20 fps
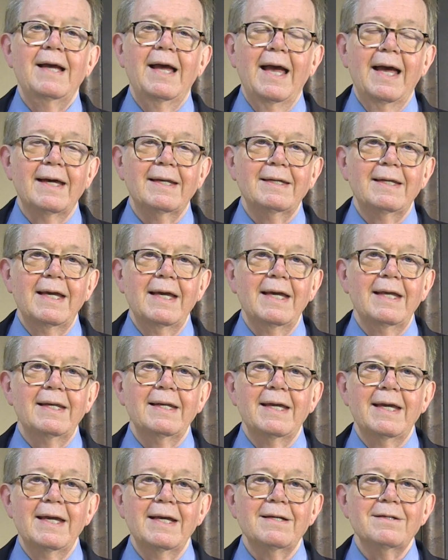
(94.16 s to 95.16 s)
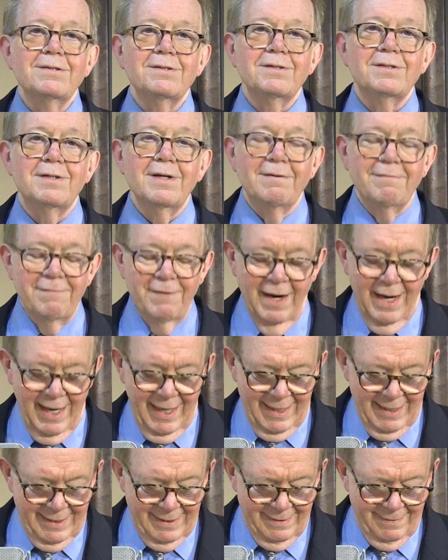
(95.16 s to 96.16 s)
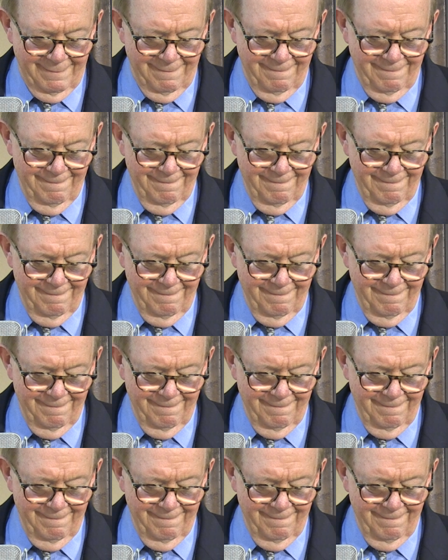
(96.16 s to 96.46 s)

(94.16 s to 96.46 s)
and it is divine.